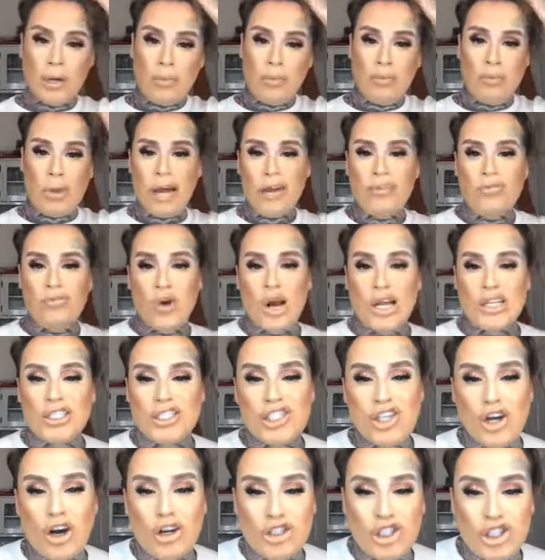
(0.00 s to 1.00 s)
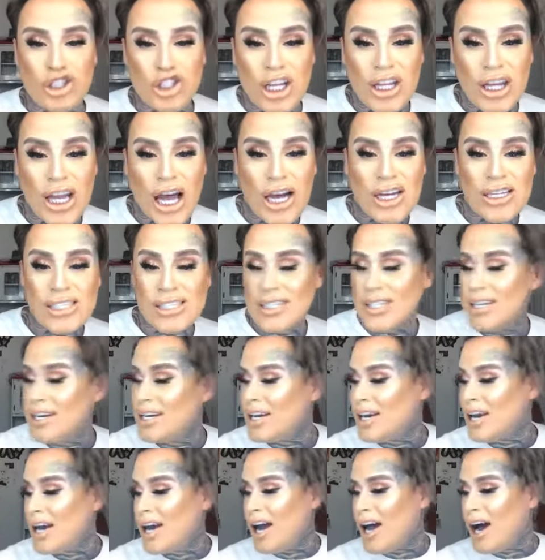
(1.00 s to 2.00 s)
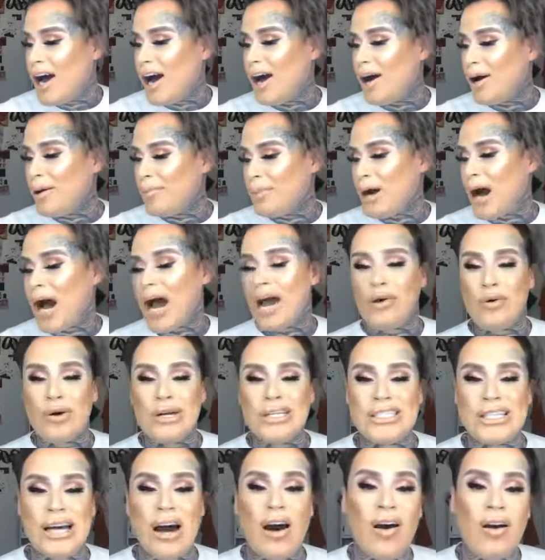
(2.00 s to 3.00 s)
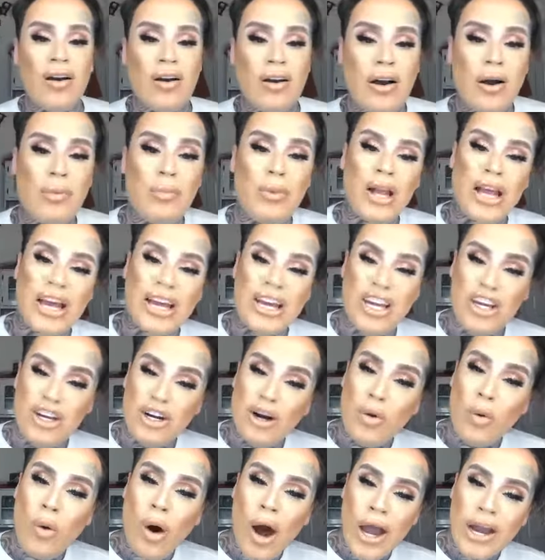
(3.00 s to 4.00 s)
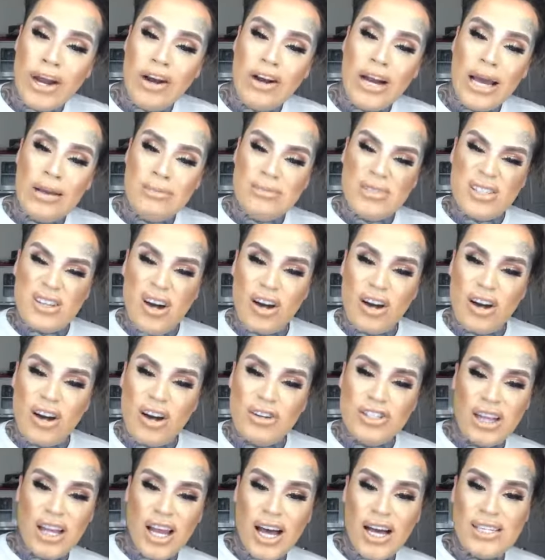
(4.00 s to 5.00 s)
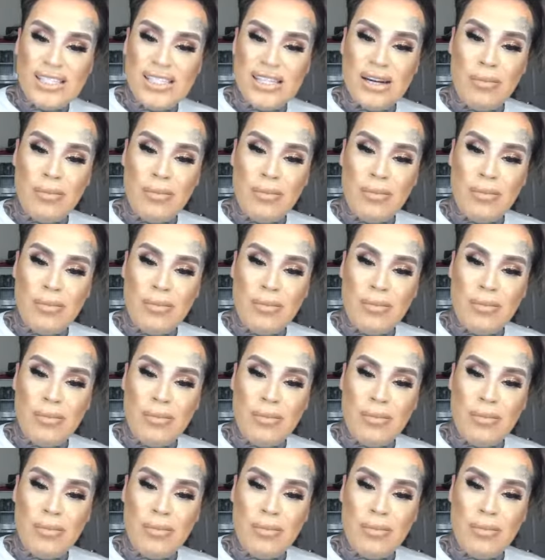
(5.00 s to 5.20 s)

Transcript: My friend Sandra Deluxe, I always tell her, I'm like, you know why your name's Sandra Deluxe?